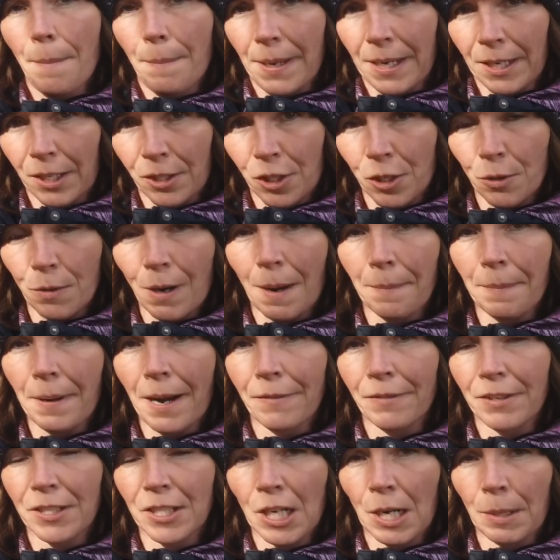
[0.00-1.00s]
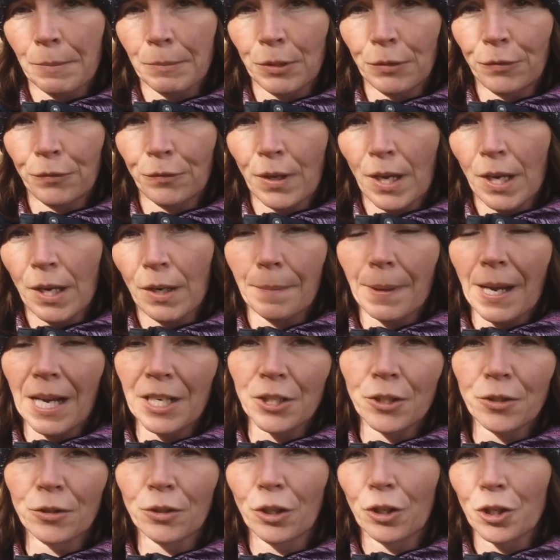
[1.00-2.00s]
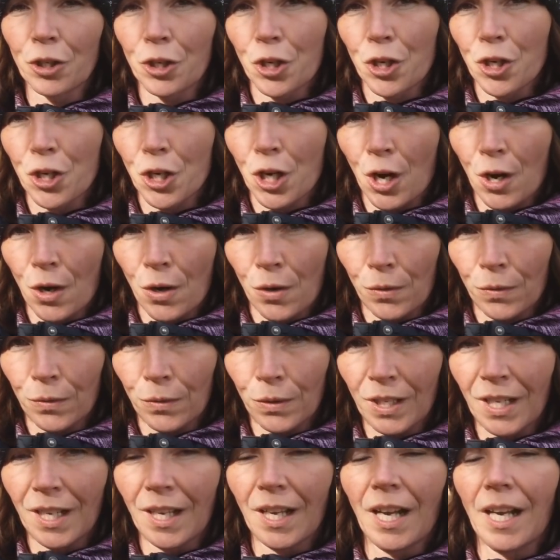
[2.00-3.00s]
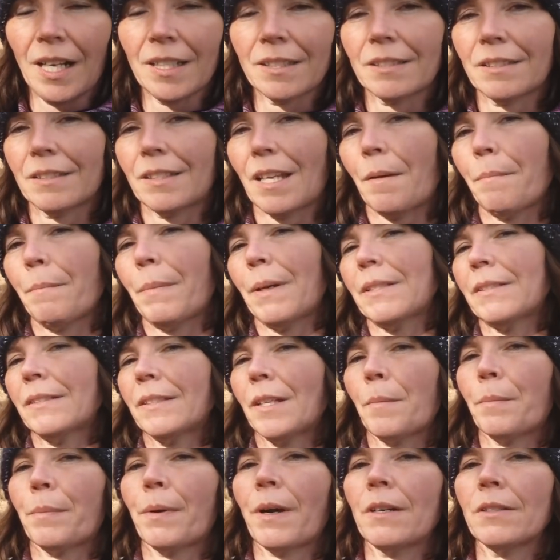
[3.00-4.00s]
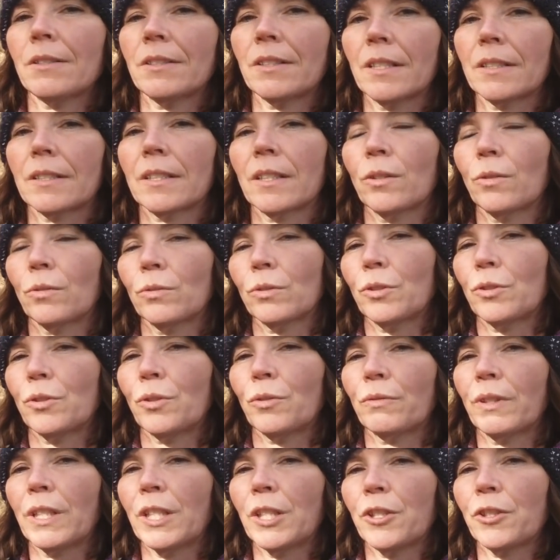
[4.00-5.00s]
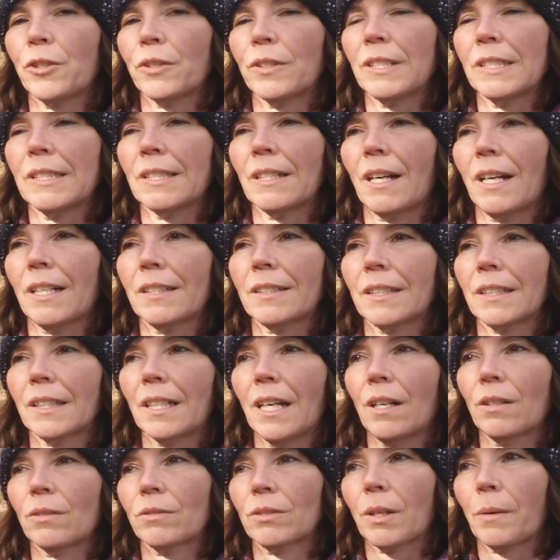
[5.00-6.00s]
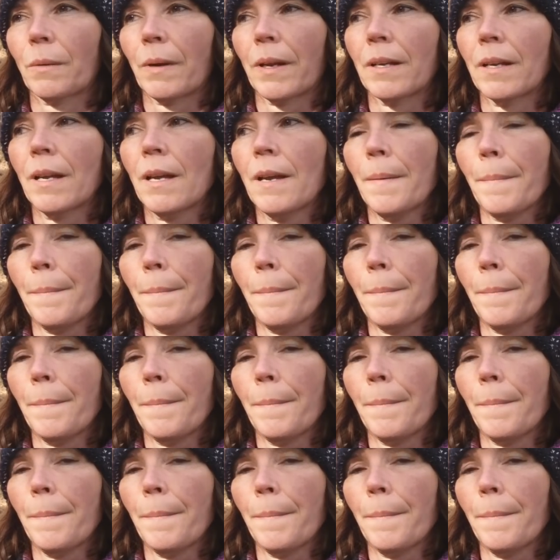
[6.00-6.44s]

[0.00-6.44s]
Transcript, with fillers: picked you up every time you fell and you got shown a step-by-step process in order to reach your desires and goals? I went,